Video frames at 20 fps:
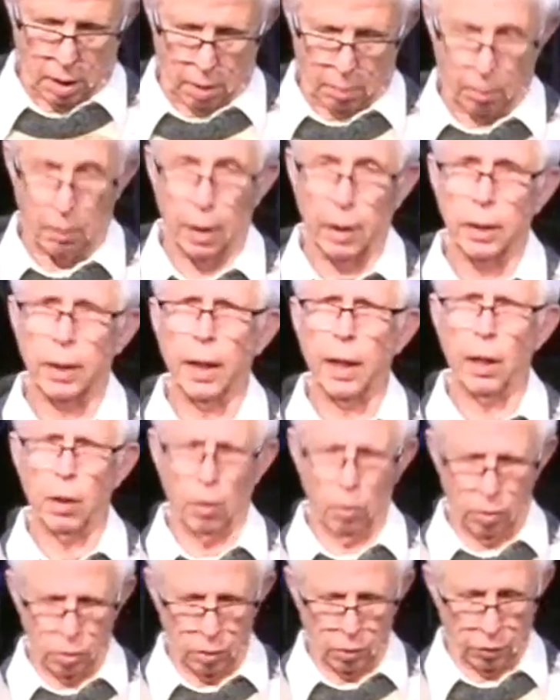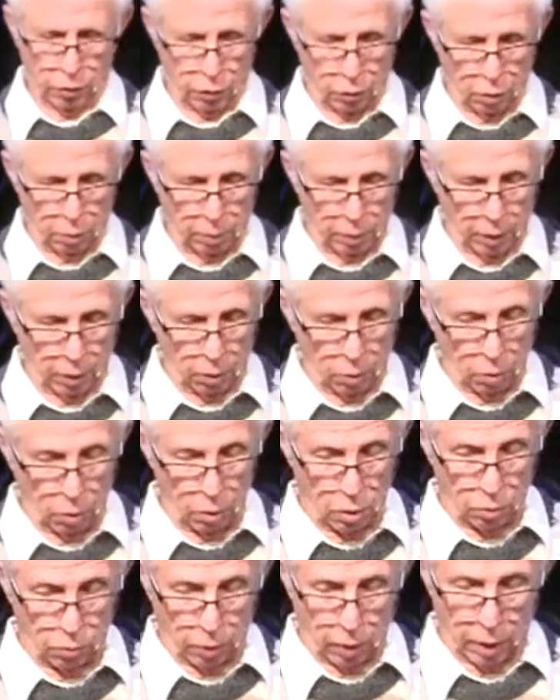My dad owned a thoroughbred
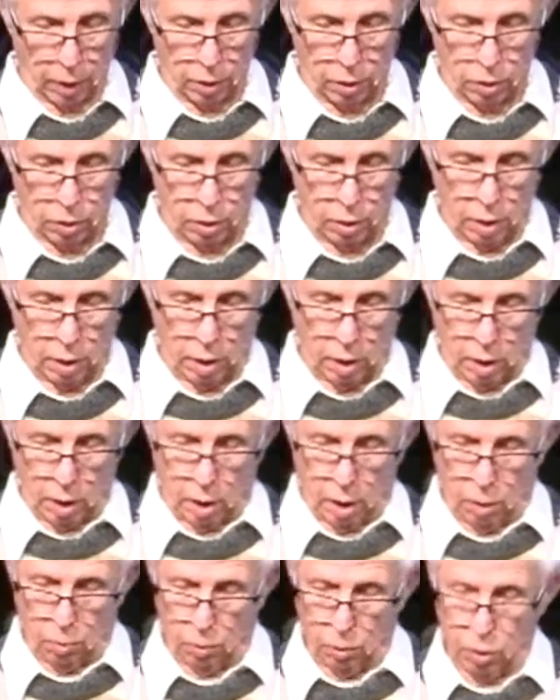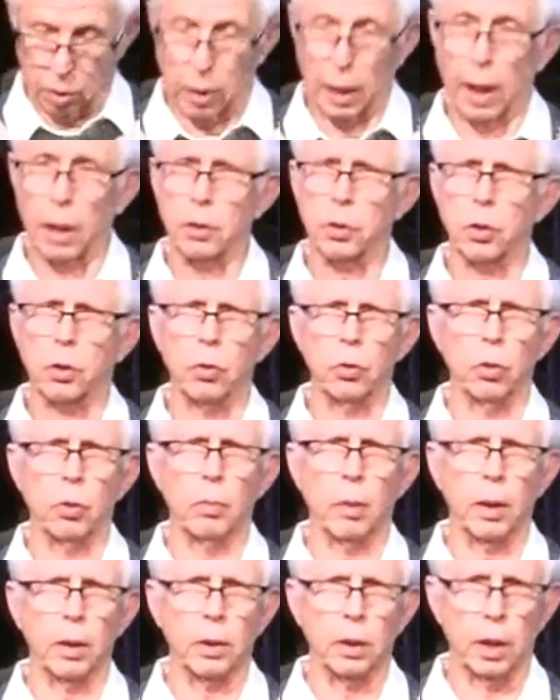horse ranch, which constituted
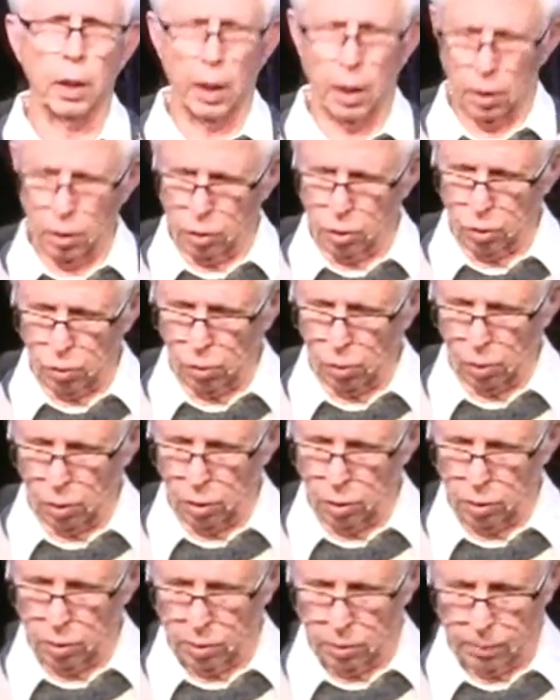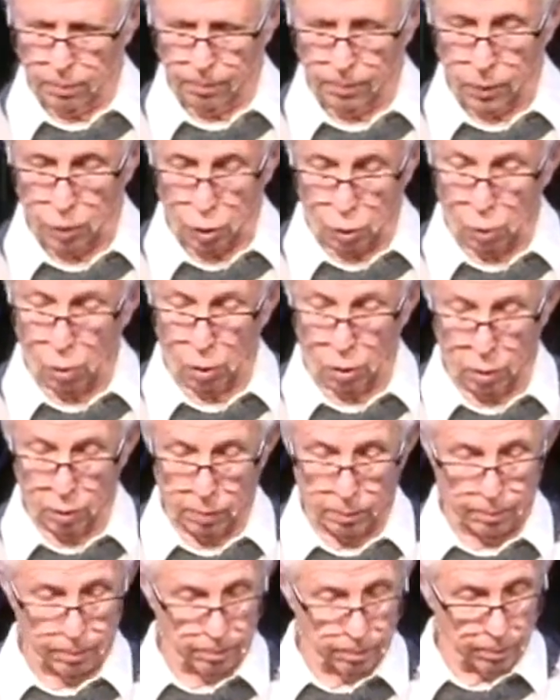my teenage chores.
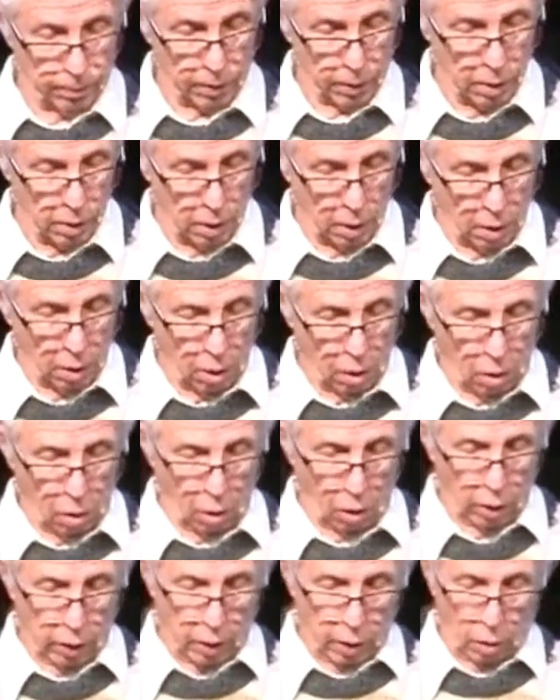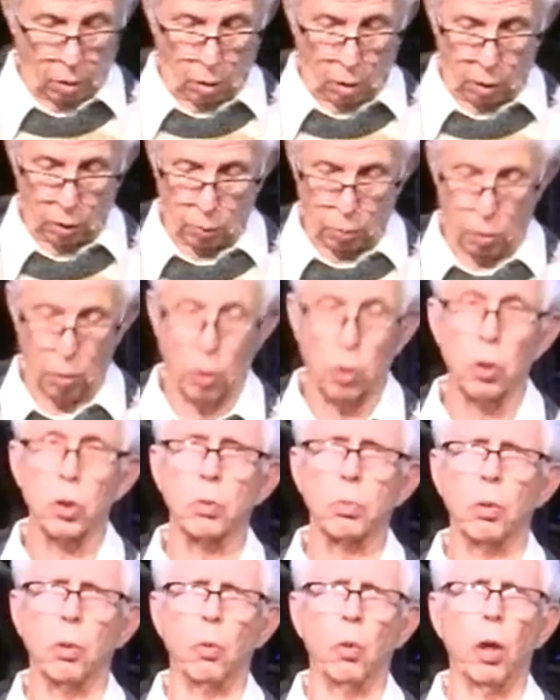On it, all the workers
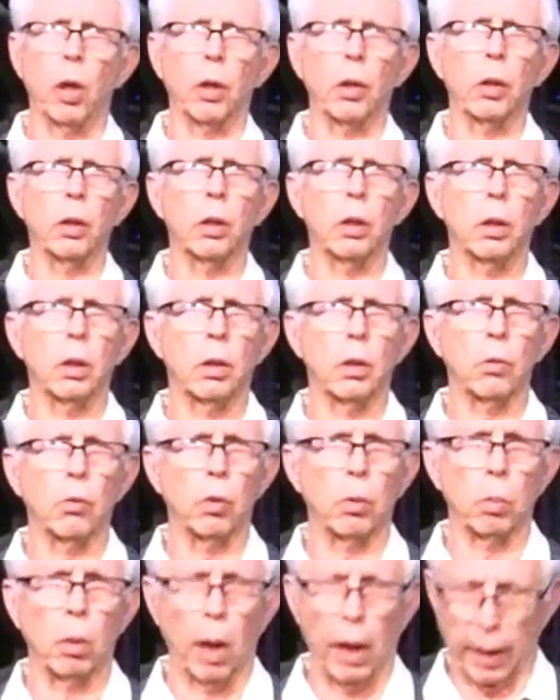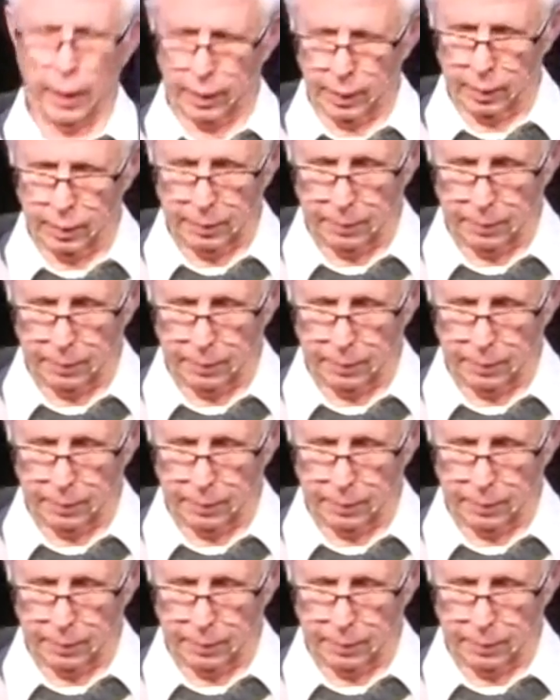but one were black.